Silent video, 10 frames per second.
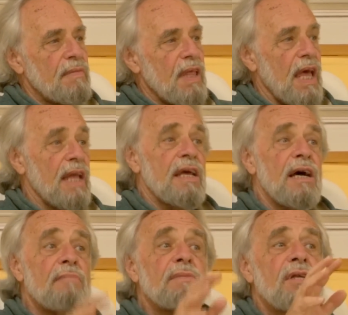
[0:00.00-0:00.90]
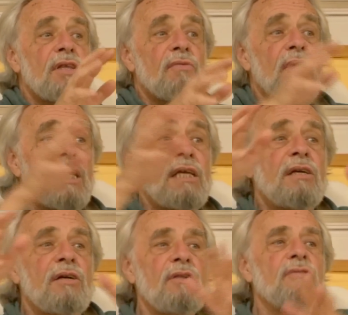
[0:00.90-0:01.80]
and come to the right
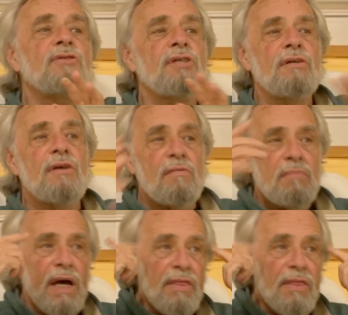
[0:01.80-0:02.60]
conclusion by